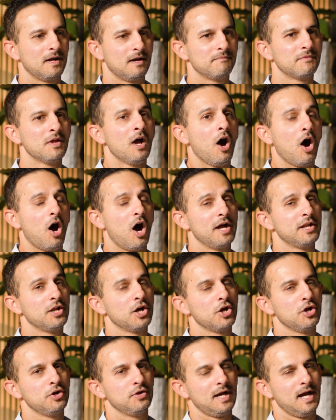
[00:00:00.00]
Yeah. I
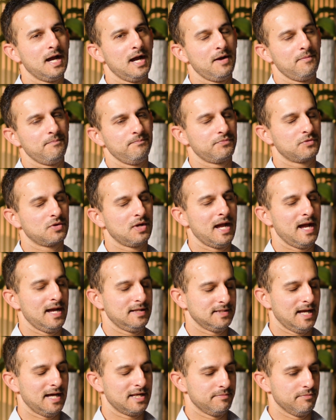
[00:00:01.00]
know
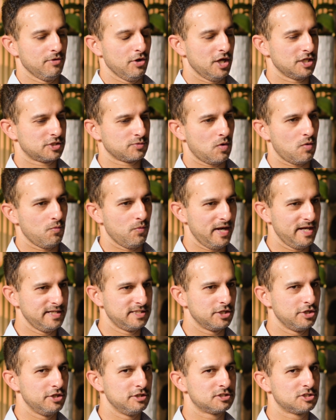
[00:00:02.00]
at Emerge what we
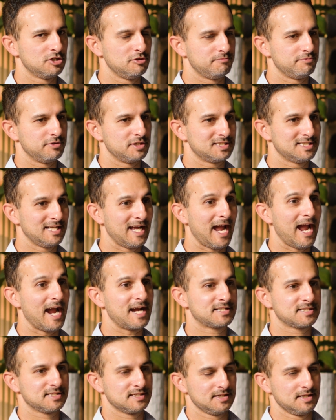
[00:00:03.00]
do to
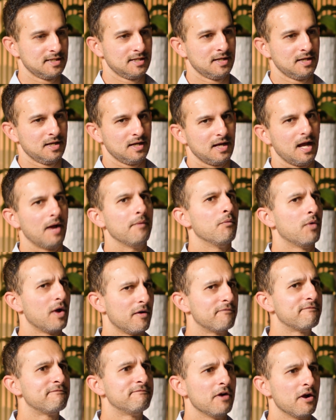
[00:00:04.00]
protect.
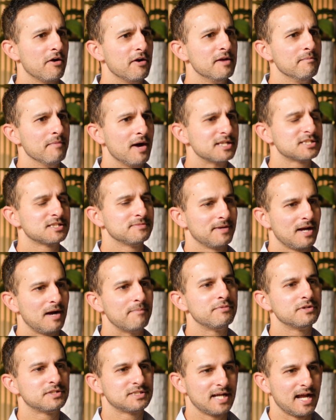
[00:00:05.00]
We're very much
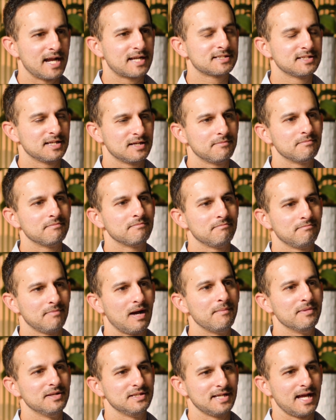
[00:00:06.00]
about protecting
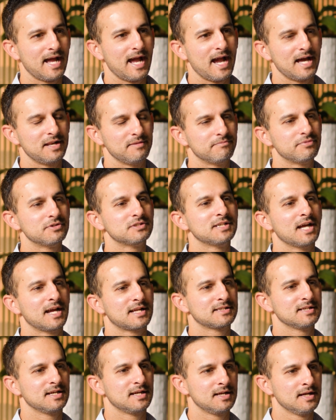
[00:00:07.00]
mum and dad and
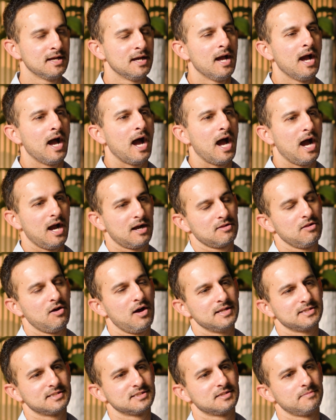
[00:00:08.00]
protecting our
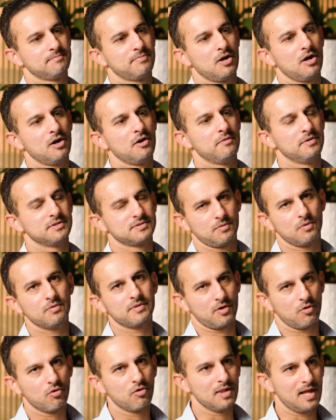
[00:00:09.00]
clients as the borrowers. Well,
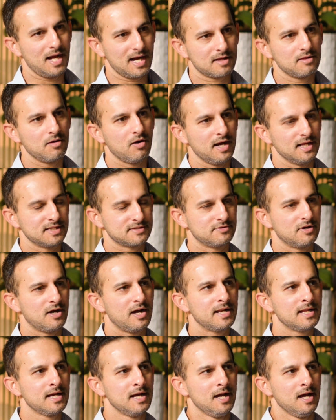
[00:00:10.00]
they're all our clients,
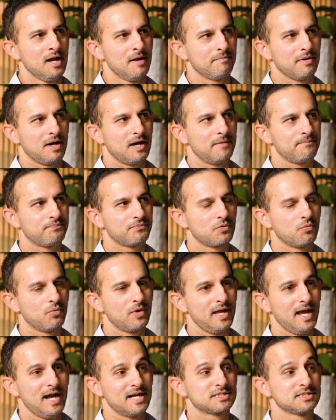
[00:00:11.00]
right? But
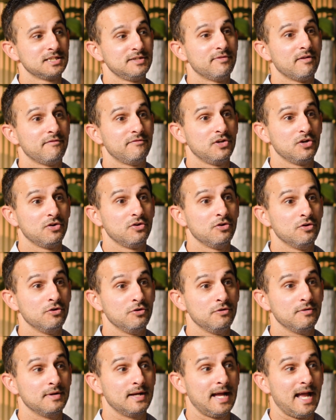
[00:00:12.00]
we actually
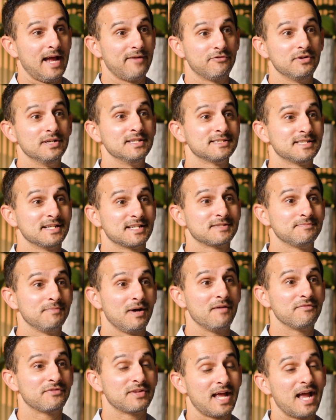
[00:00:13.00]
review every 6
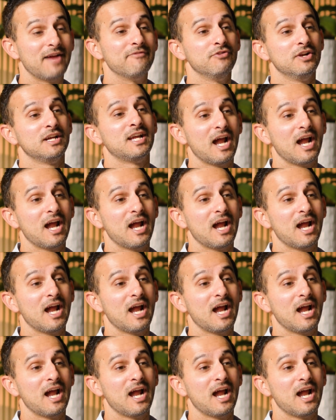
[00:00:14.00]
months every